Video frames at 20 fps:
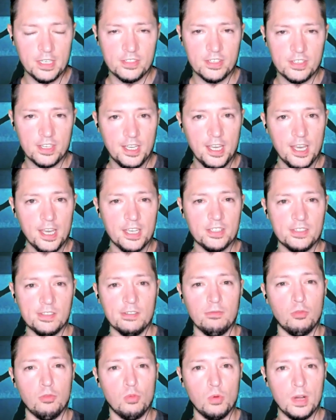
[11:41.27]
is a case
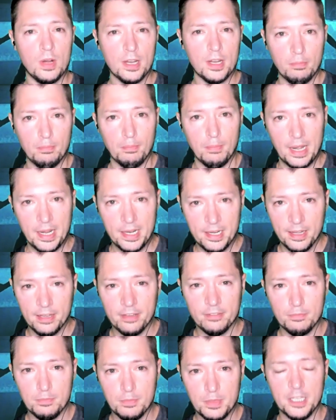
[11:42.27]
of what might
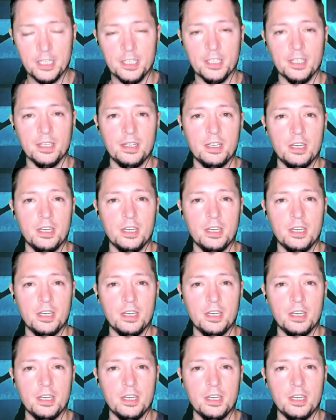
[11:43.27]
have been.